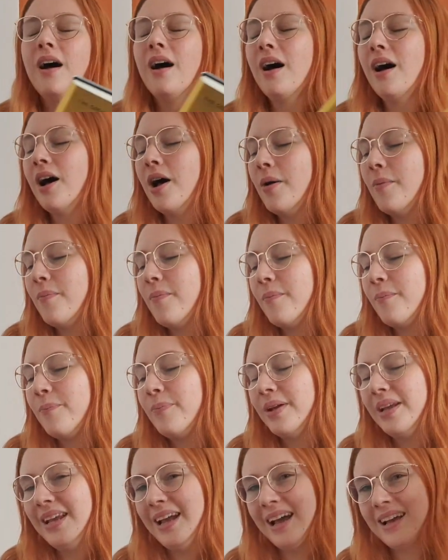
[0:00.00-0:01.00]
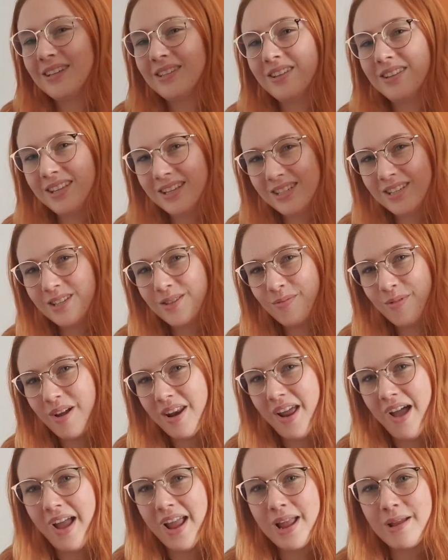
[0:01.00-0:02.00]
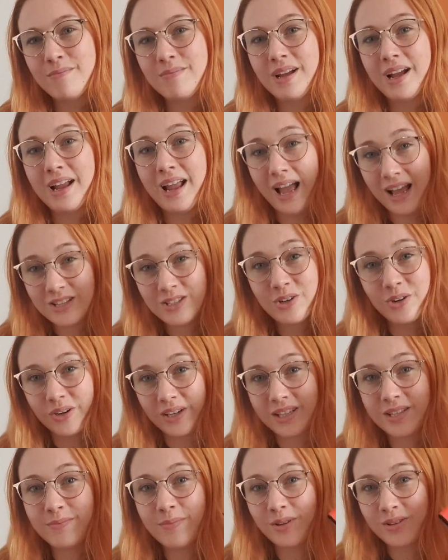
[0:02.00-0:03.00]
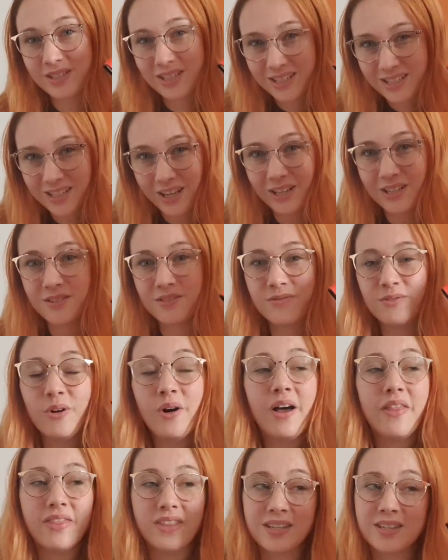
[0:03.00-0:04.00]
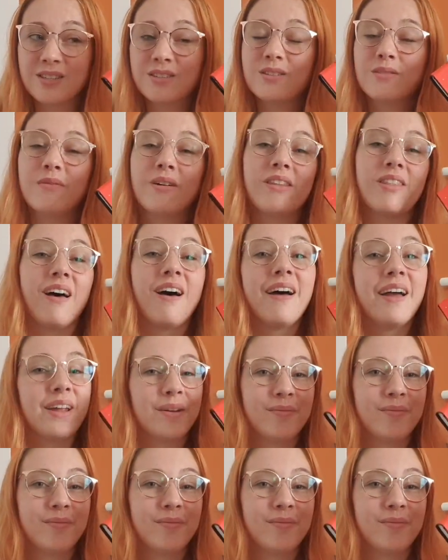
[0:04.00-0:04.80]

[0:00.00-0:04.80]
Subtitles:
But yeah, so this is the one I am categorically most excited for, and this is the one that I